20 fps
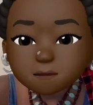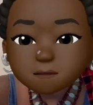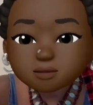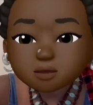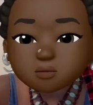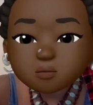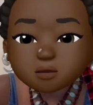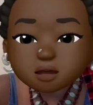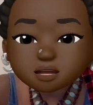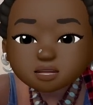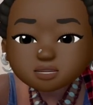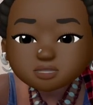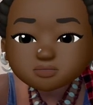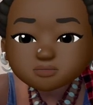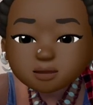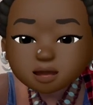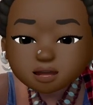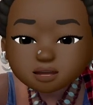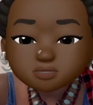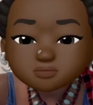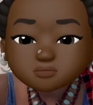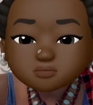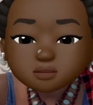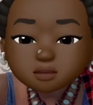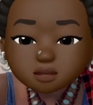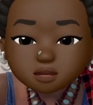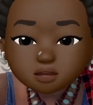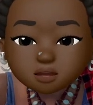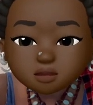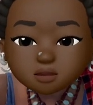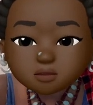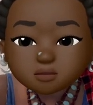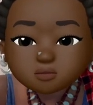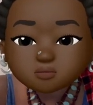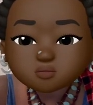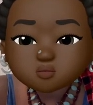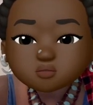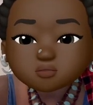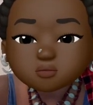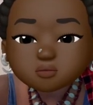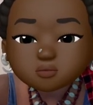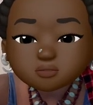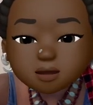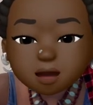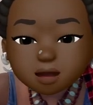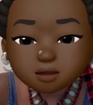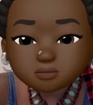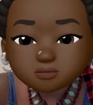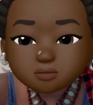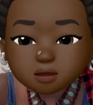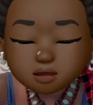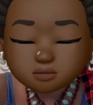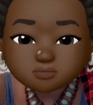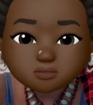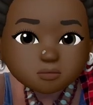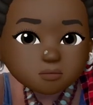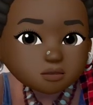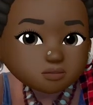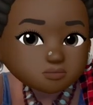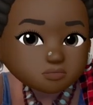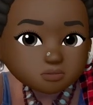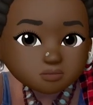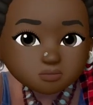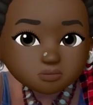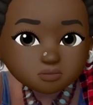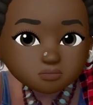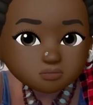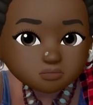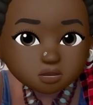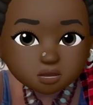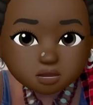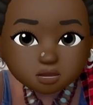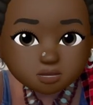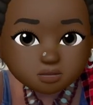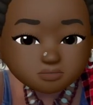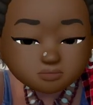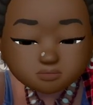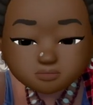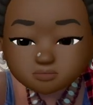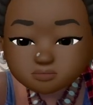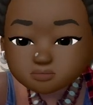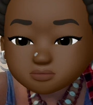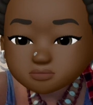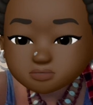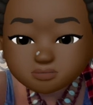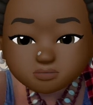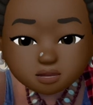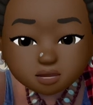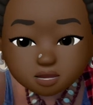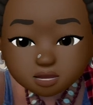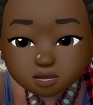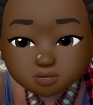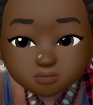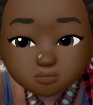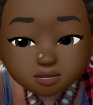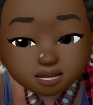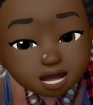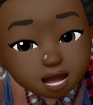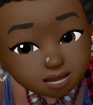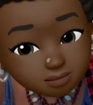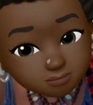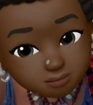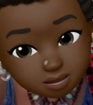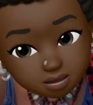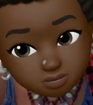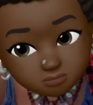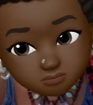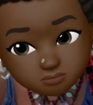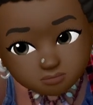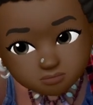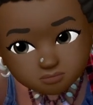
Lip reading: But I wanted to make a video so that way from the folks who love the videos like me,